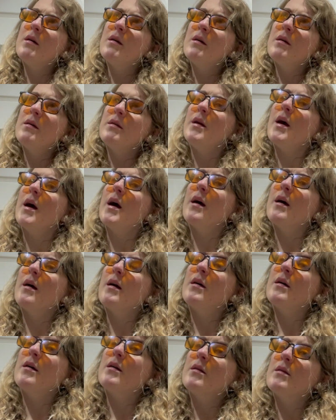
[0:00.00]
Yeah,
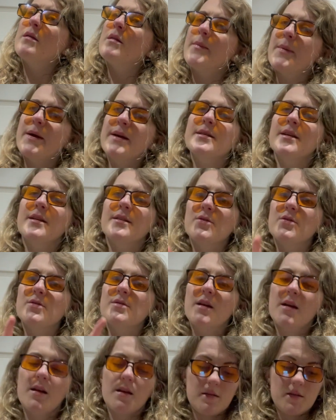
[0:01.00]
that makes sense, doesn't
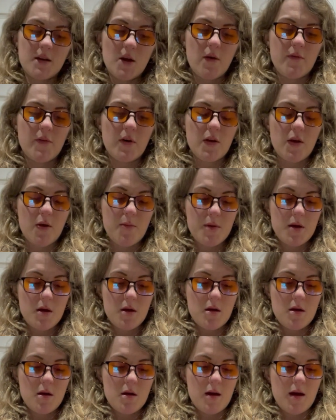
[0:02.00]
it? Lower volume,
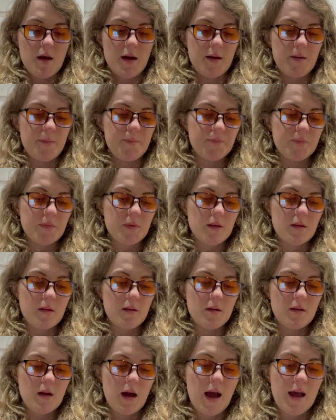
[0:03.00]

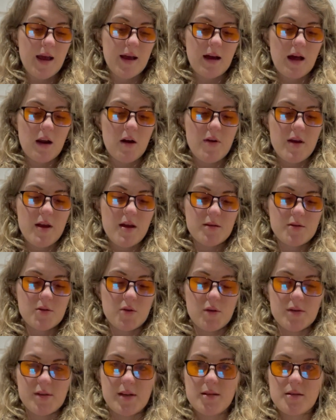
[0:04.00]
higher calorie
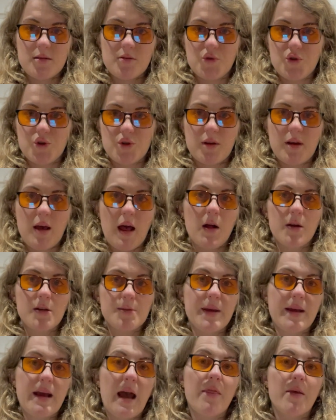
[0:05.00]
sources just helps
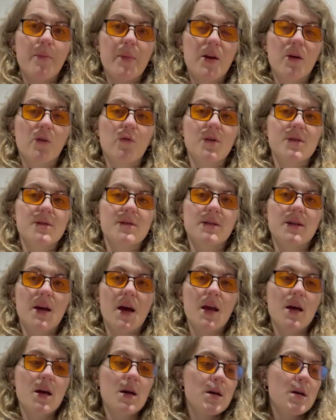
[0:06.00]
me get them in across the
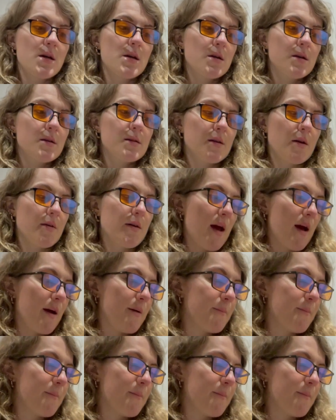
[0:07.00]
day. So yeah.